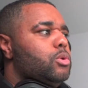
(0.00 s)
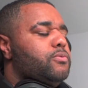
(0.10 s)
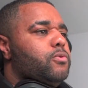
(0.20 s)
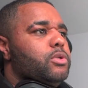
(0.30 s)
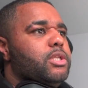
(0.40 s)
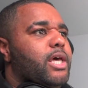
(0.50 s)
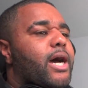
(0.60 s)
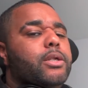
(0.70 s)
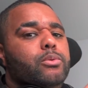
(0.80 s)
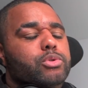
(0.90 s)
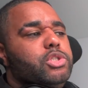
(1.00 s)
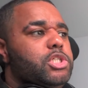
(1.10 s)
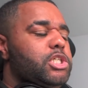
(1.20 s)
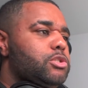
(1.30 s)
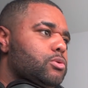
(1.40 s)
would have thought that the Audi was the
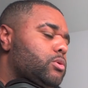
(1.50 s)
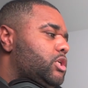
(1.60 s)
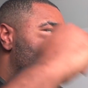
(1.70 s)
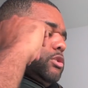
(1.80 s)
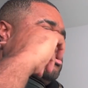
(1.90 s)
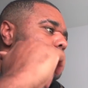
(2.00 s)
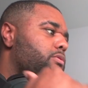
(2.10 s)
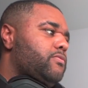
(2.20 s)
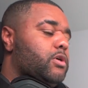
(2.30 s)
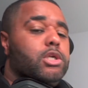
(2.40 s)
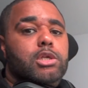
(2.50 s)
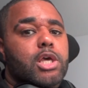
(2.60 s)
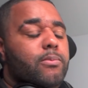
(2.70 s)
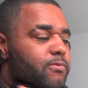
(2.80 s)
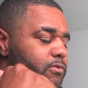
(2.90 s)
diesel and these are in
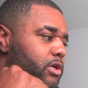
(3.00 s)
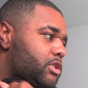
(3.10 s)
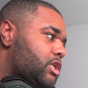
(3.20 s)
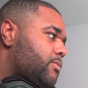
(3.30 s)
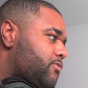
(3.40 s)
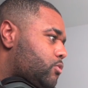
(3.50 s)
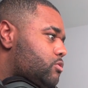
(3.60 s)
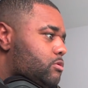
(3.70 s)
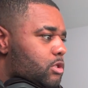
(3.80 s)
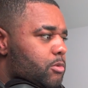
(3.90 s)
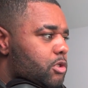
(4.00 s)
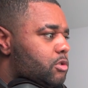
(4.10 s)
M3s and M4s or something.